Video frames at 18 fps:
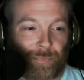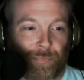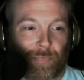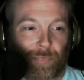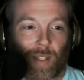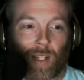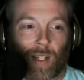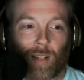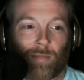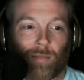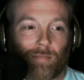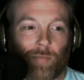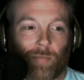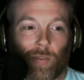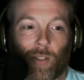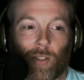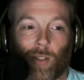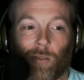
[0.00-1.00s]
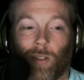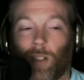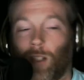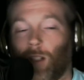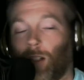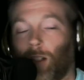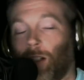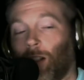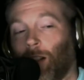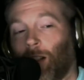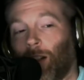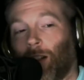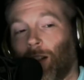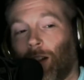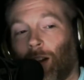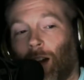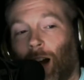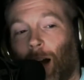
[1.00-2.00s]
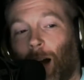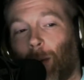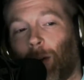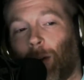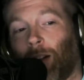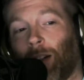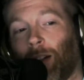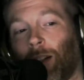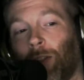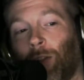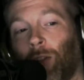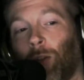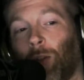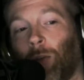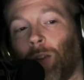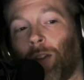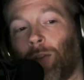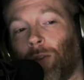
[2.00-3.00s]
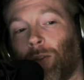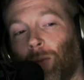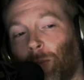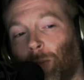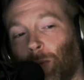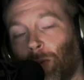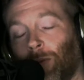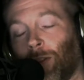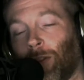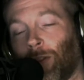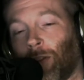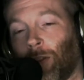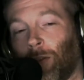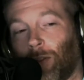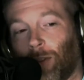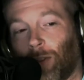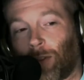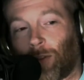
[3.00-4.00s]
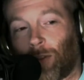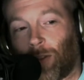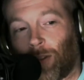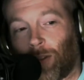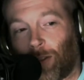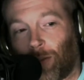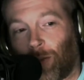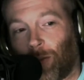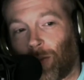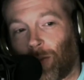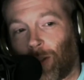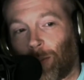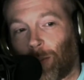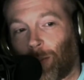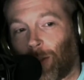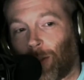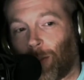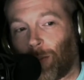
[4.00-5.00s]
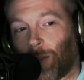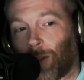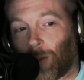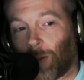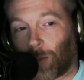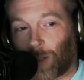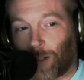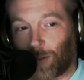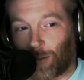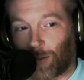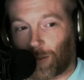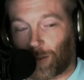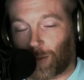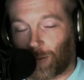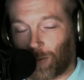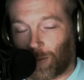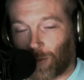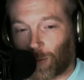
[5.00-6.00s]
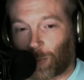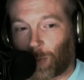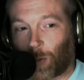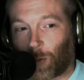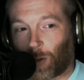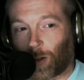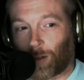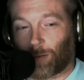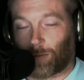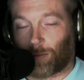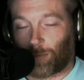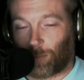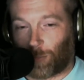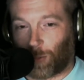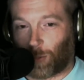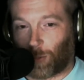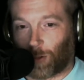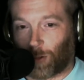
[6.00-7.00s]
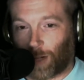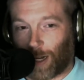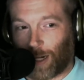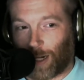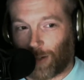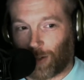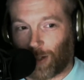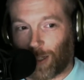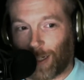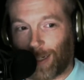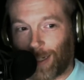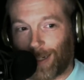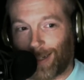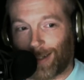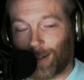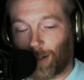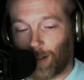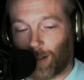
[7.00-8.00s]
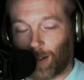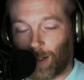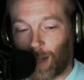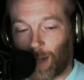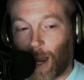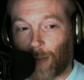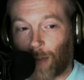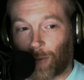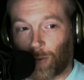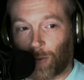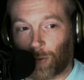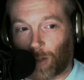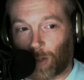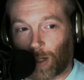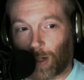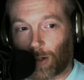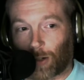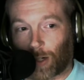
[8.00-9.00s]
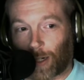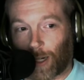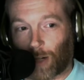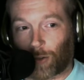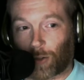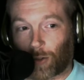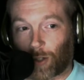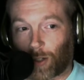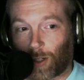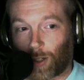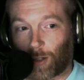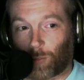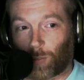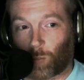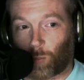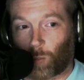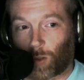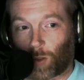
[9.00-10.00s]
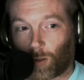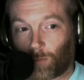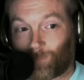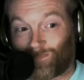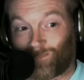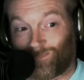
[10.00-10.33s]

Yeah. So I'm calling it two unless there's proof to show that there's two separate people. Otherwise, there's a poor Asian lady in Athens who got her account shut down. So